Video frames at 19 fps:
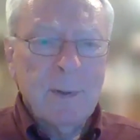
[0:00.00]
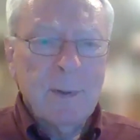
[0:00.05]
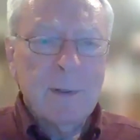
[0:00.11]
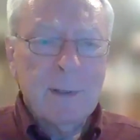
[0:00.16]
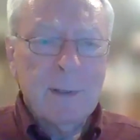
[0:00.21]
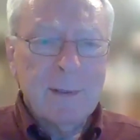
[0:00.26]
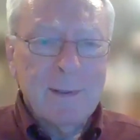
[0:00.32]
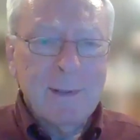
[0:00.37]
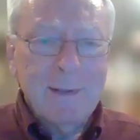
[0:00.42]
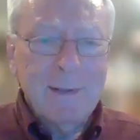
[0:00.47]

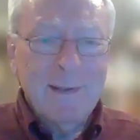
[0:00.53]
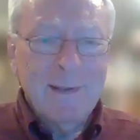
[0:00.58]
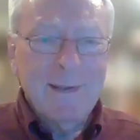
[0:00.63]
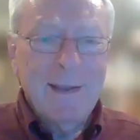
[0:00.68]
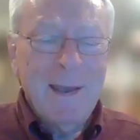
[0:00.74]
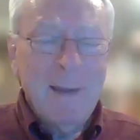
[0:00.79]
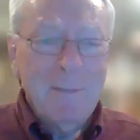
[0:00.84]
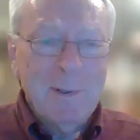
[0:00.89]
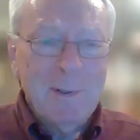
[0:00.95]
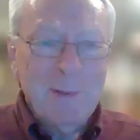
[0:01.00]
according to the
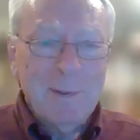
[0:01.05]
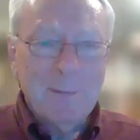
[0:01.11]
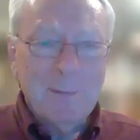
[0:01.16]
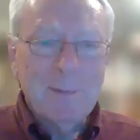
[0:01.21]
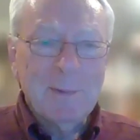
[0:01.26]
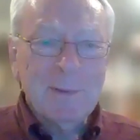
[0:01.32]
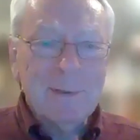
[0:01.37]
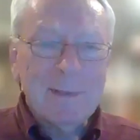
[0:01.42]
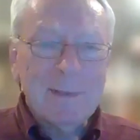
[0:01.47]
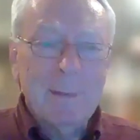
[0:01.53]
amateur
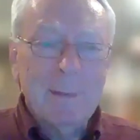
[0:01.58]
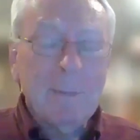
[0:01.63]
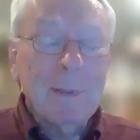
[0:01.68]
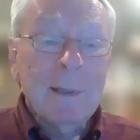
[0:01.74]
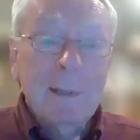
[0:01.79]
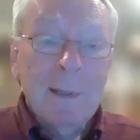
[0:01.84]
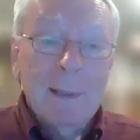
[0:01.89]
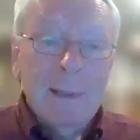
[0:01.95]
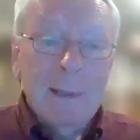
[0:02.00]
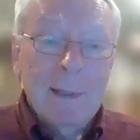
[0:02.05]
rules.
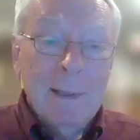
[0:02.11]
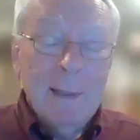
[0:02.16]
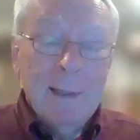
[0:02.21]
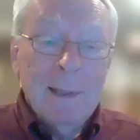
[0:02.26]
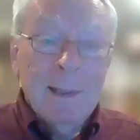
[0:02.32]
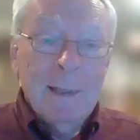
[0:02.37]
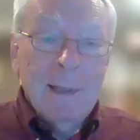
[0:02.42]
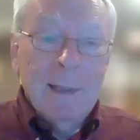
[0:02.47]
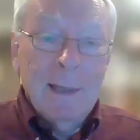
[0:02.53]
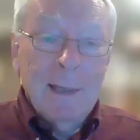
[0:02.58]

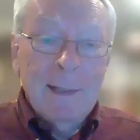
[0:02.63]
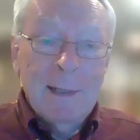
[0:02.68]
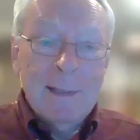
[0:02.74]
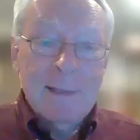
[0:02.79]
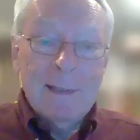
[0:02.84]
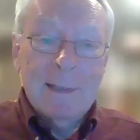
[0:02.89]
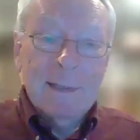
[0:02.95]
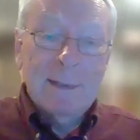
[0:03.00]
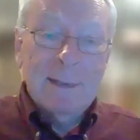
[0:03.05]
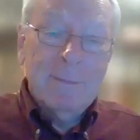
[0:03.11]
And
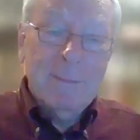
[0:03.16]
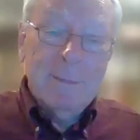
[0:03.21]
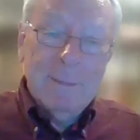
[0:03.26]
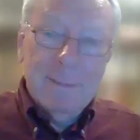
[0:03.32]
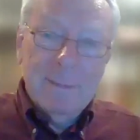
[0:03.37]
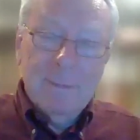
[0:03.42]
as the